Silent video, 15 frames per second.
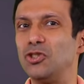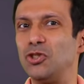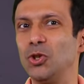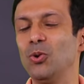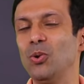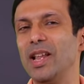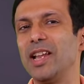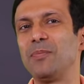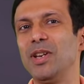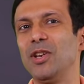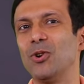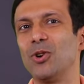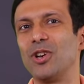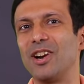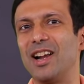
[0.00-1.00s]
Do let me
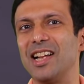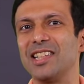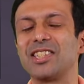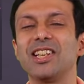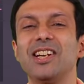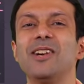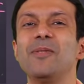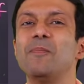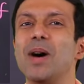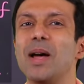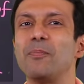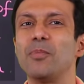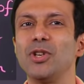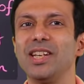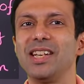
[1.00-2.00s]
know your answer by
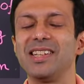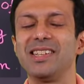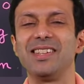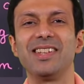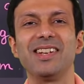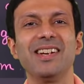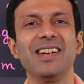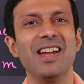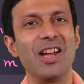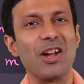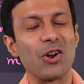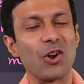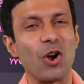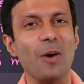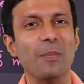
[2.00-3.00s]
putting it in the
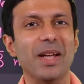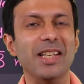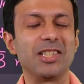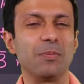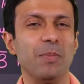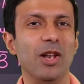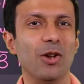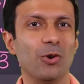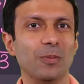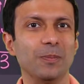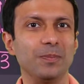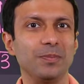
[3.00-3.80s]
comments below.